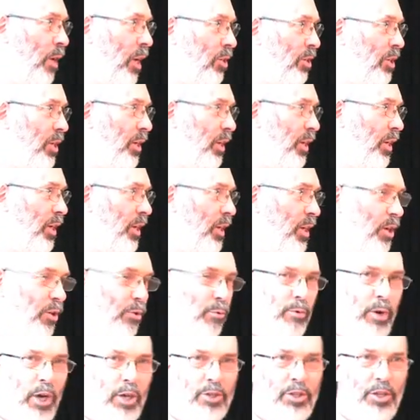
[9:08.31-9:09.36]
Russia.
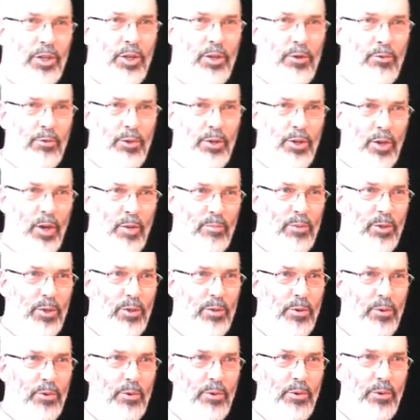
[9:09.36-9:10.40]
Russia would not be
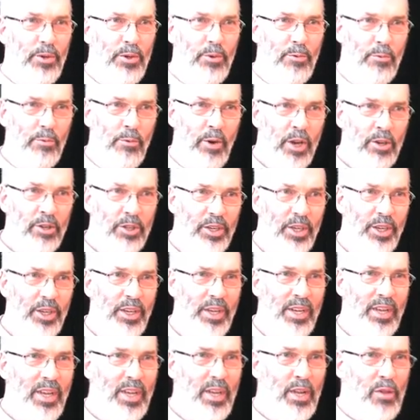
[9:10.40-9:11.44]
called Russia
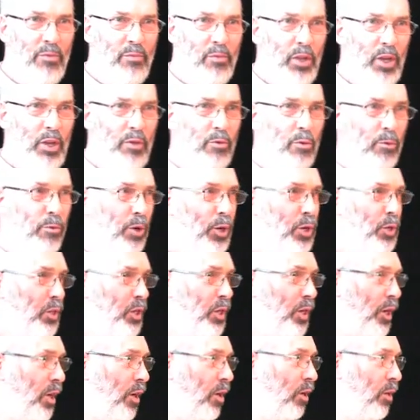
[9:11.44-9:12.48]
if it weren't
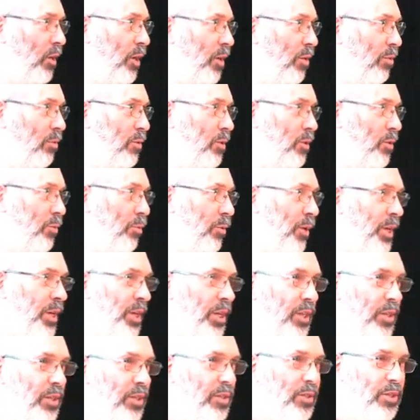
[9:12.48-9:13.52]
that a whole lot of
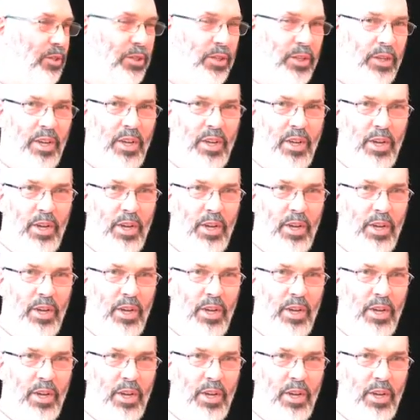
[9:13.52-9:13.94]
Swedes,